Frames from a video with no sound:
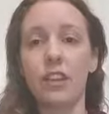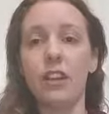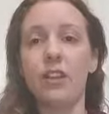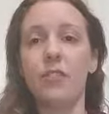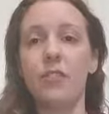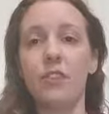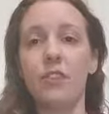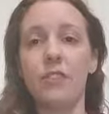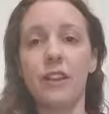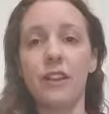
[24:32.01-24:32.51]

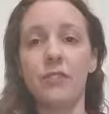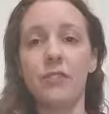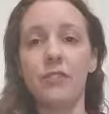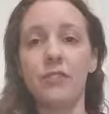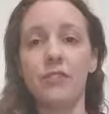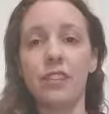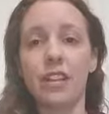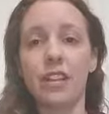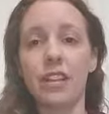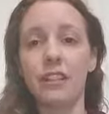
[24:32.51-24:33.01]
or if I don't
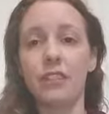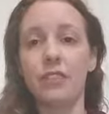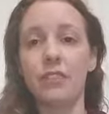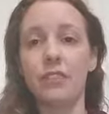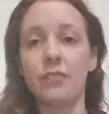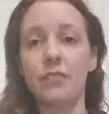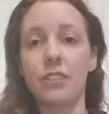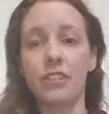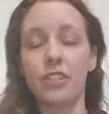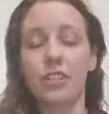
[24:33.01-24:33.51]
know the
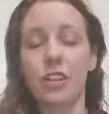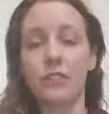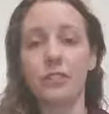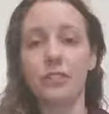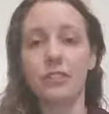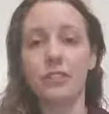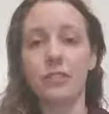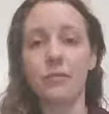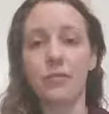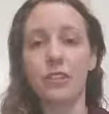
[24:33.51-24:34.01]
answer, reach out to
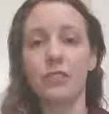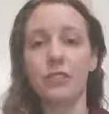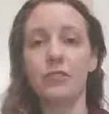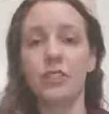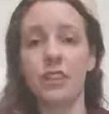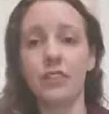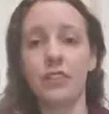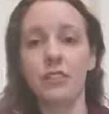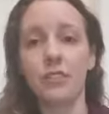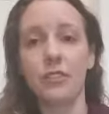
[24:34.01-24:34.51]
someone who
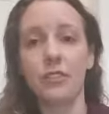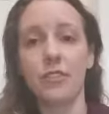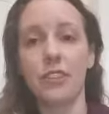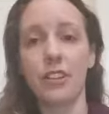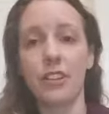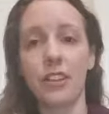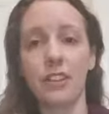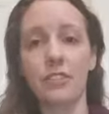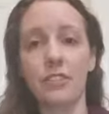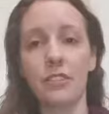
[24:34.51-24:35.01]
does know
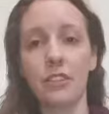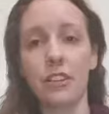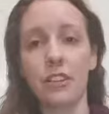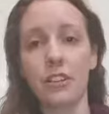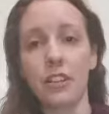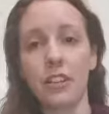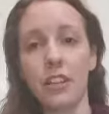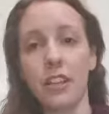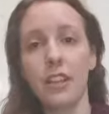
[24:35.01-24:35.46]
the answer.